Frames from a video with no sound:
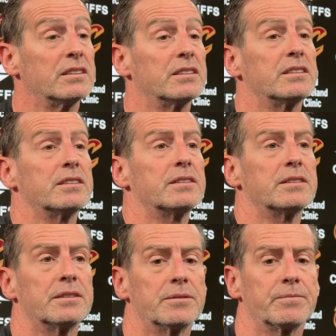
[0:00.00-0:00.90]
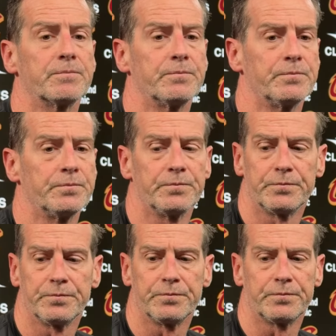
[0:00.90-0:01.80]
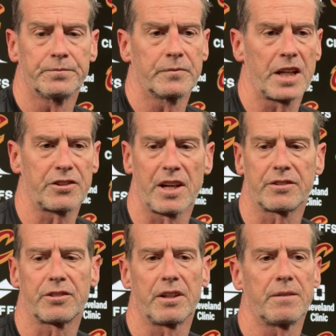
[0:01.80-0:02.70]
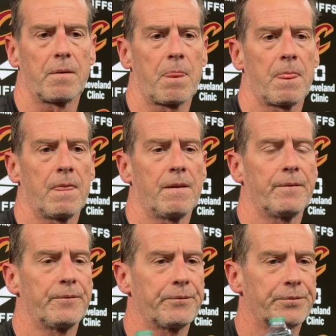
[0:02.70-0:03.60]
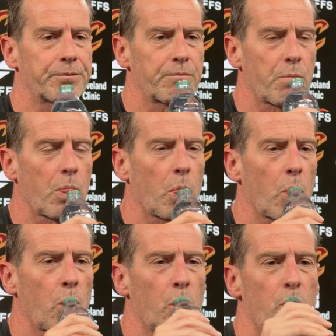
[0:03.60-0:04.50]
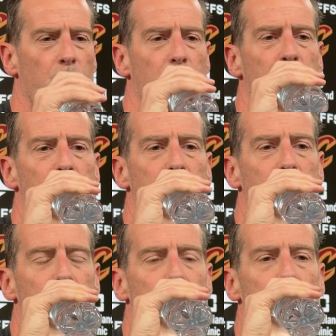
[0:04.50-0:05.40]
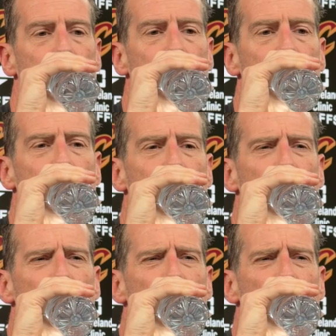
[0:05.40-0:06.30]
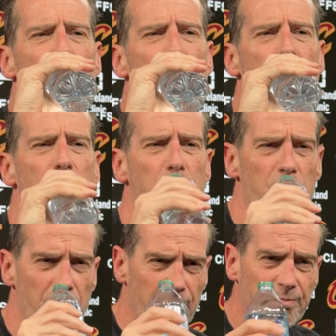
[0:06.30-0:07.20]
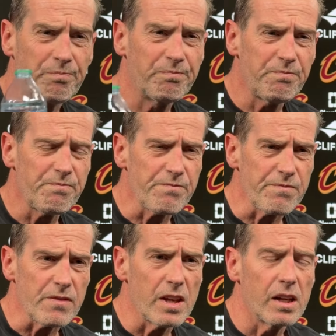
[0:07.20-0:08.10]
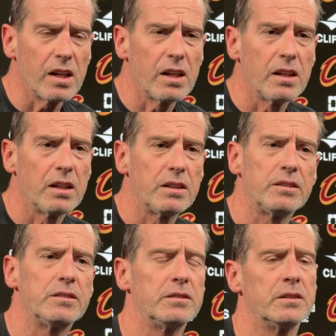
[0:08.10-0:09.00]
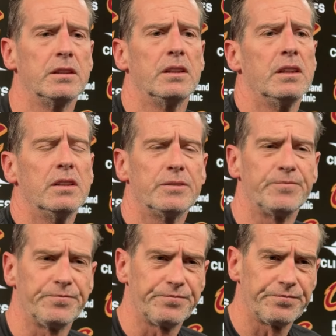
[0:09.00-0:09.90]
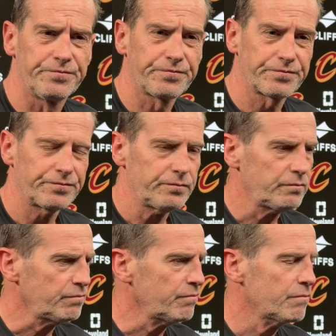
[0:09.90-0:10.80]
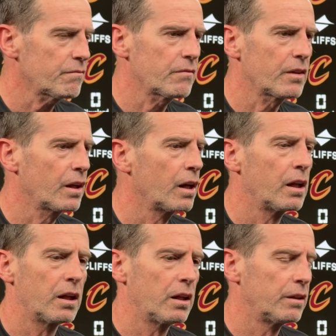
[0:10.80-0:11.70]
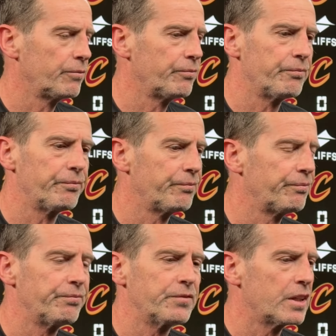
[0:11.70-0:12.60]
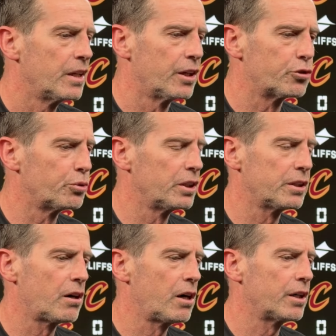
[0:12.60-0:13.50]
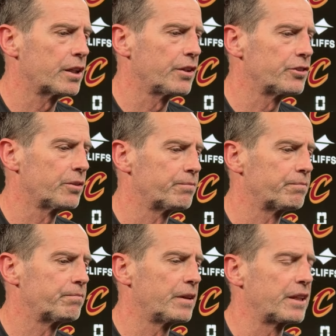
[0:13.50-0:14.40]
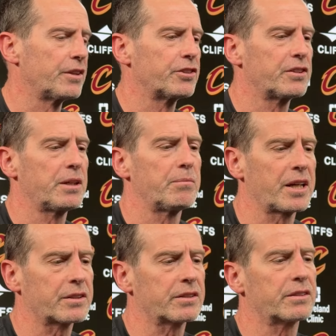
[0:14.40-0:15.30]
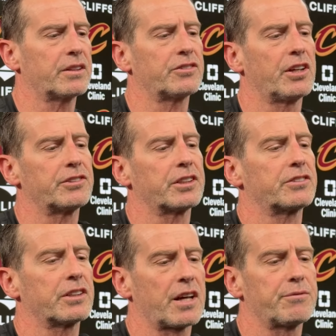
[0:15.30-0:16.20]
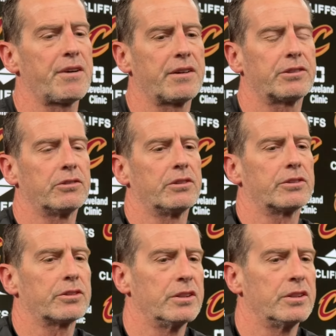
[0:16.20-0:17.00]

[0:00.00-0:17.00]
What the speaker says: Spence. Kind of plays into that a little bit, but you kind of spoke on closeouts last night. Sometimes there's a little bit of overhelp. What kind of constitutes what you want to see when guys are either running them off the line or contesting out there? It's really hard against a team like the Celtics that got 5 shooters.